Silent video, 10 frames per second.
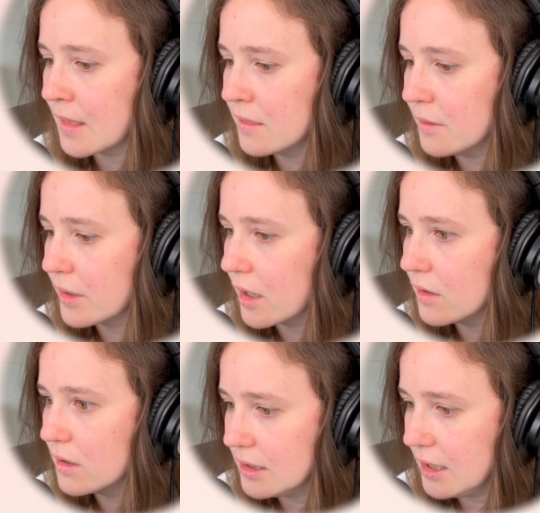There we go.
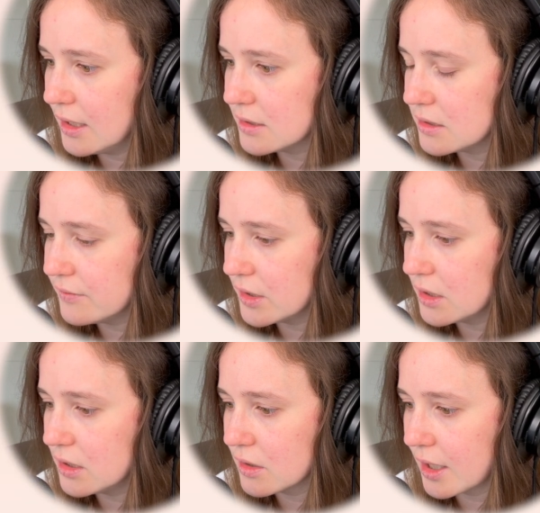Yeah, default.
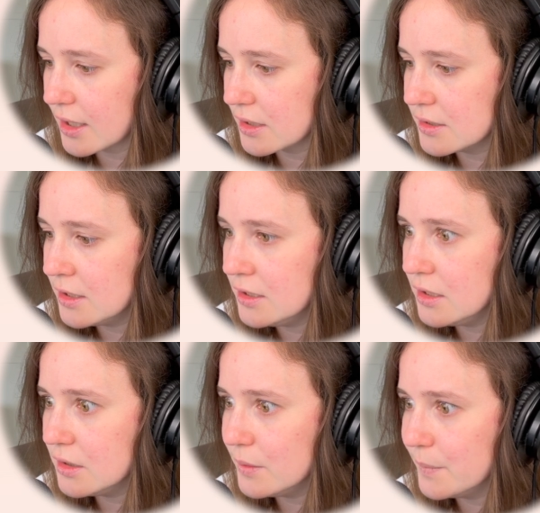Okay,
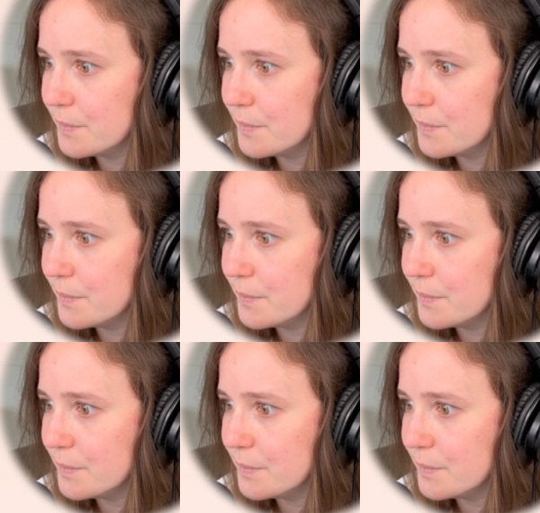continue.